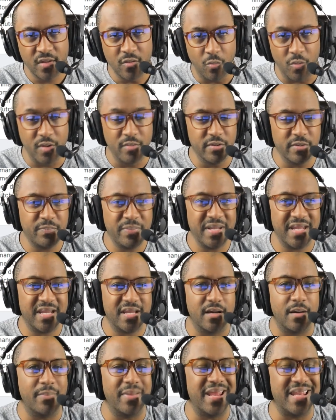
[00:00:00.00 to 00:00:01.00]
We would
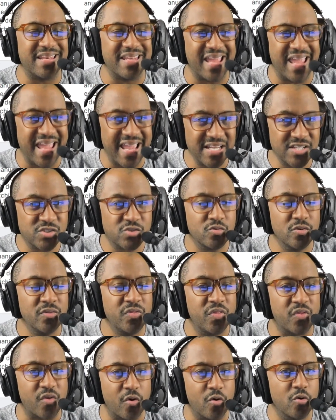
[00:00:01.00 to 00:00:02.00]
pick up an extra
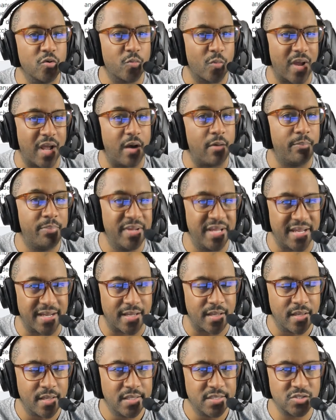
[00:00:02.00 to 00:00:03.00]
third-round
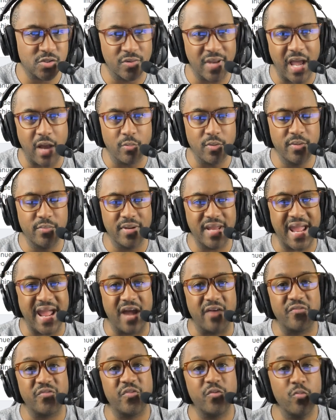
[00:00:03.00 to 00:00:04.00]
pick. So now we would
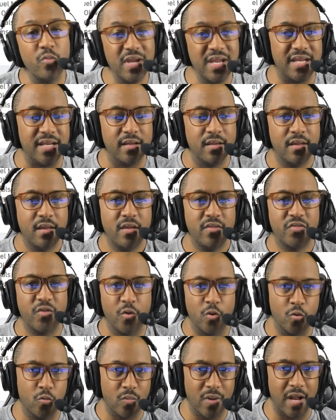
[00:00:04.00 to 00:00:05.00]
have three
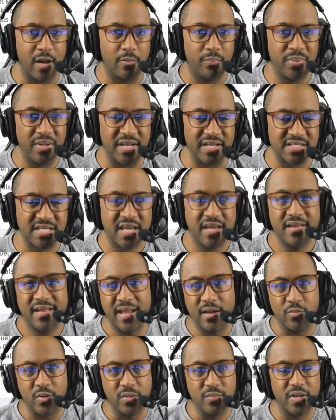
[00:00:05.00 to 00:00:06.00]
third-round picks,
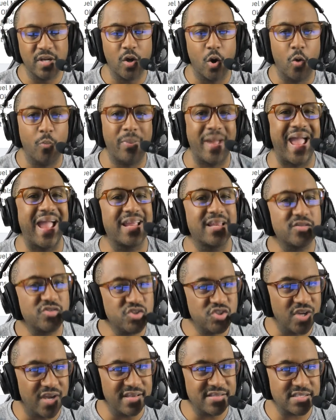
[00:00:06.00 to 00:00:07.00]
and we would go back
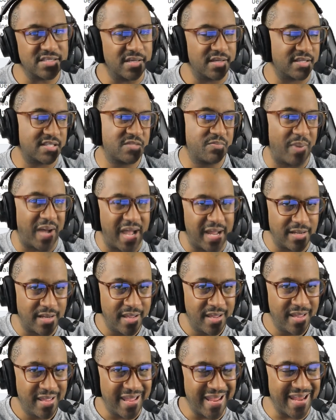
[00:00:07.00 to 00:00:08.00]
just a spot.
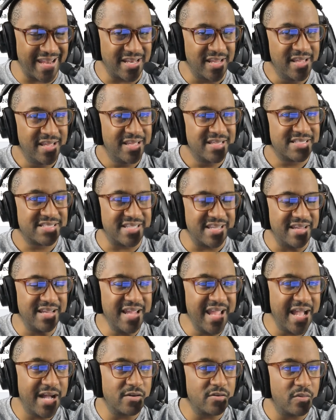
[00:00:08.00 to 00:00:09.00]
And seeing
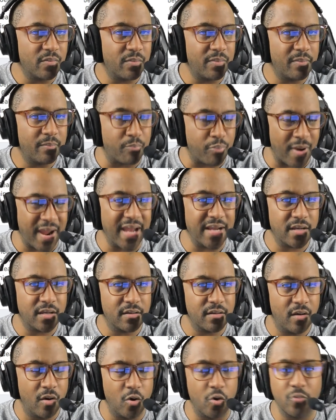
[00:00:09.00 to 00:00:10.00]
how Brad
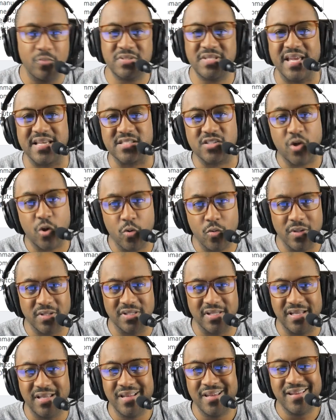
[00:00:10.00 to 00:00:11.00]
Holmes has
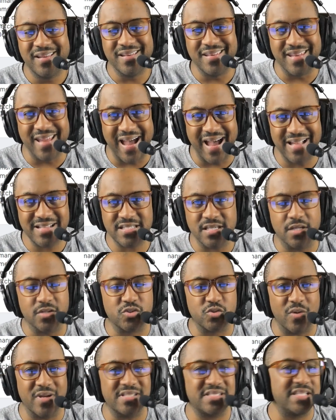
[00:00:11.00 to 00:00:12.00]
currently not
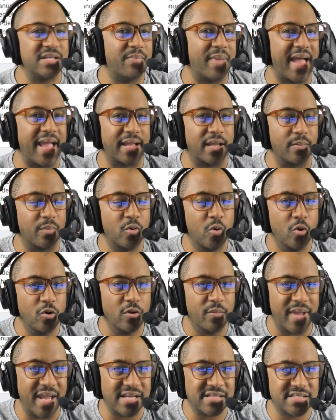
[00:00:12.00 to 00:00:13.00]
addressed the backup
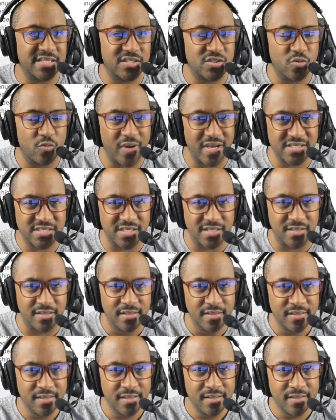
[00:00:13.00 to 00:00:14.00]
quarterback situation,
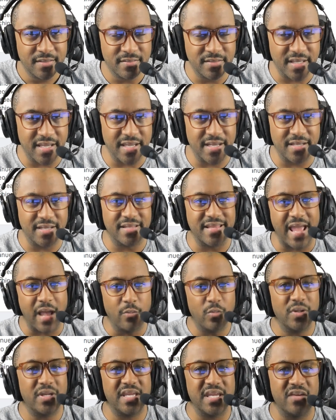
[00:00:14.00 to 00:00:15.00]
then that
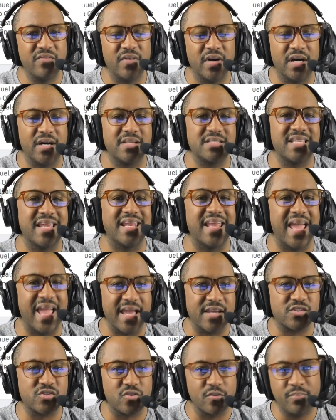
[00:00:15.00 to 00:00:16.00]
would give us an
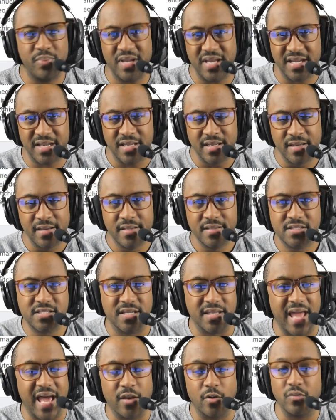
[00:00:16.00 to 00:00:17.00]
extra pick
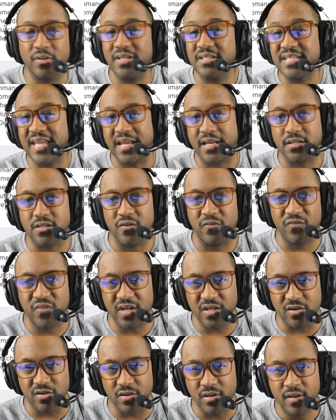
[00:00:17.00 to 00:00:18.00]
to not only take a
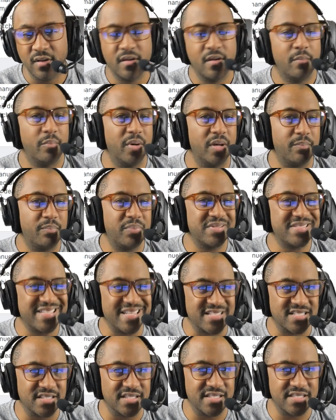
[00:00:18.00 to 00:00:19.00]
defender, but
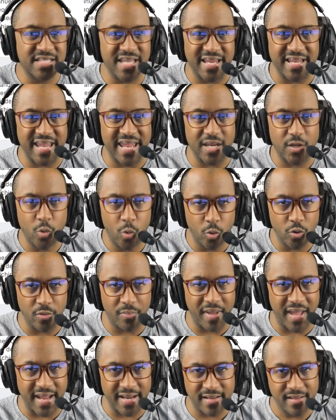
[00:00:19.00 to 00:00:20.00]
potentially take a
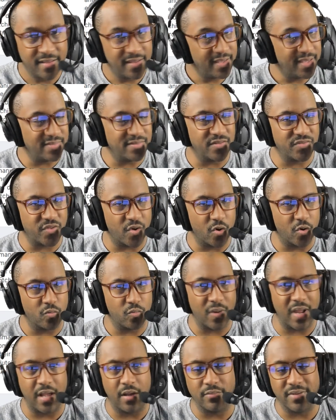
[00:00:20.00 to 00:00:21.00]
quarterback in the third
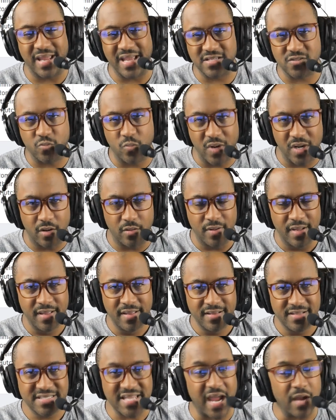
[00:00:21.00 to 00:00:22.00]
round as well.
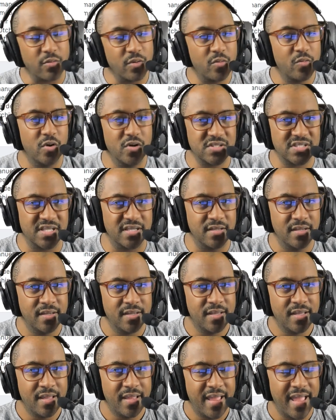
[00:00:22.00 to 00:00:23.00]
Tyree Wilson
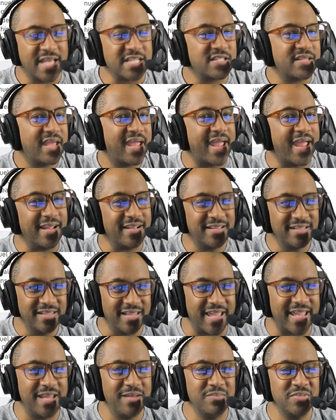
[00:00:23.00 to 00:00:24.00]
has had
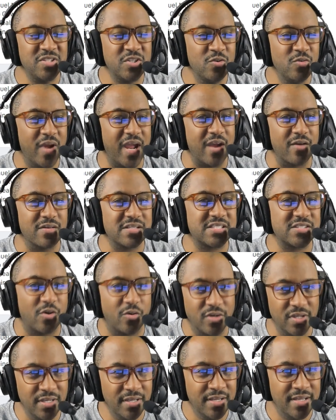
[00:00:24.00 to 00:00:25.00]
claim to
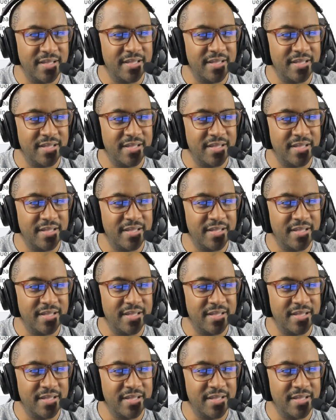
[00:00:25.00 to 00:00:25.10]
Arizona.